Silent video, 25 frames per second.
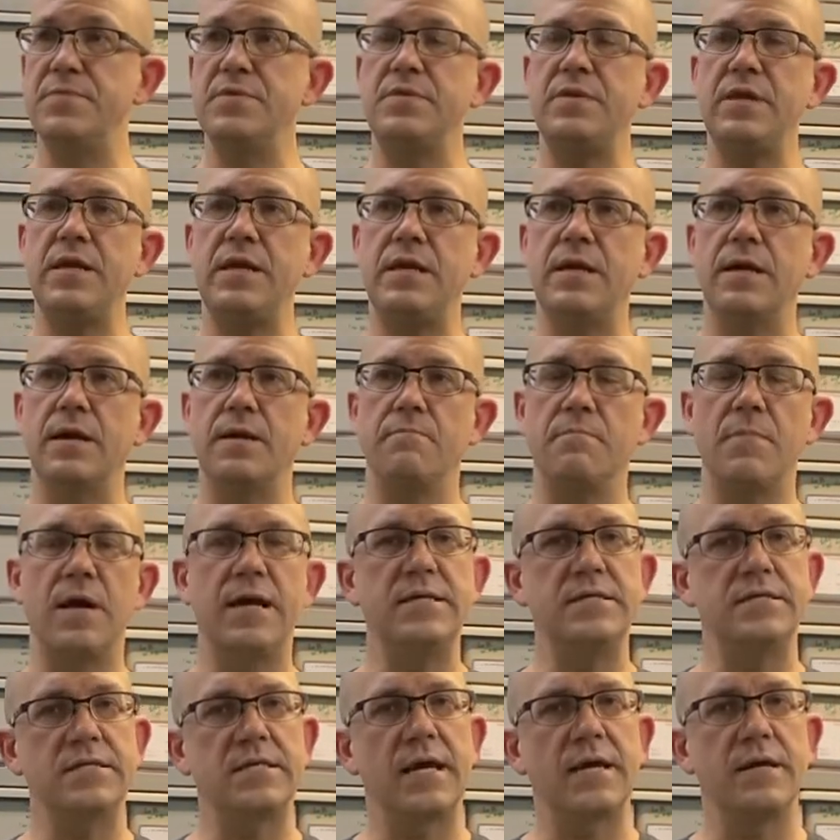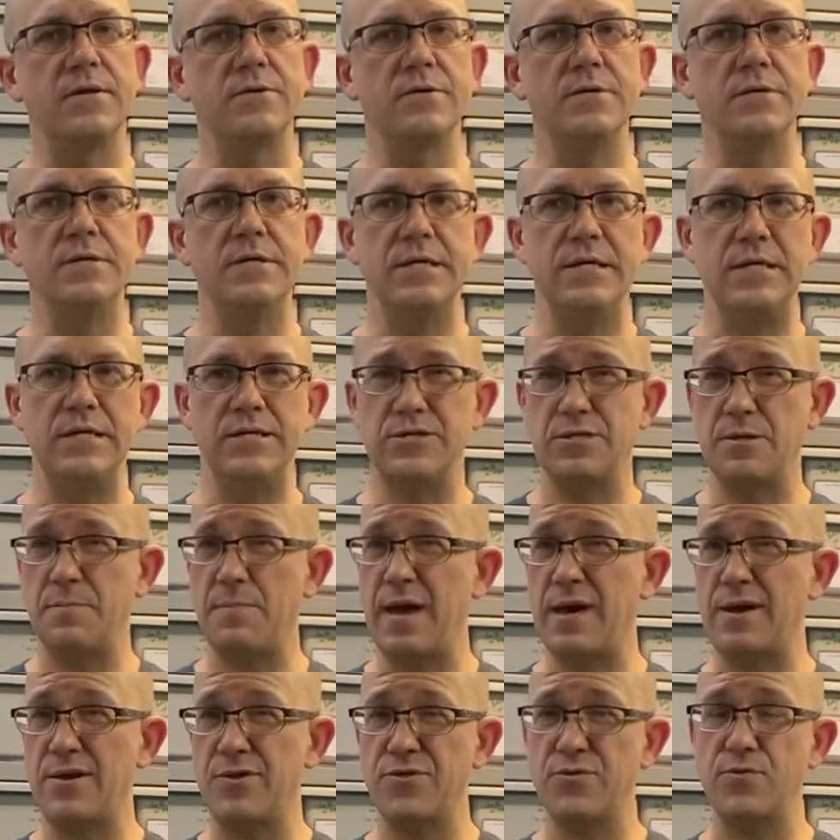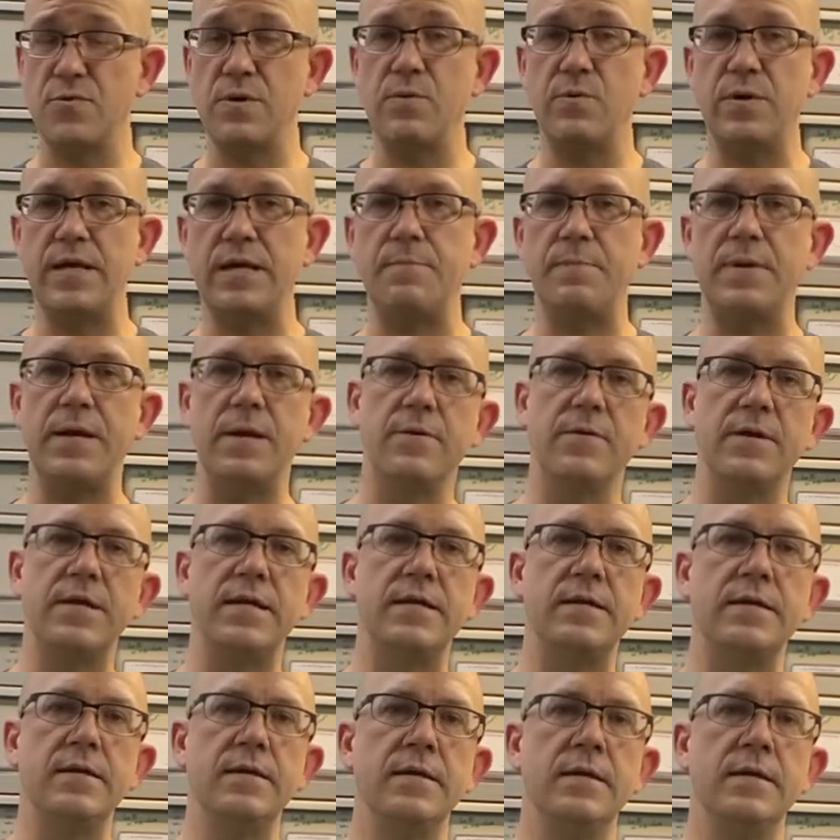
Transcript: The mite cycle is about a 3-week period,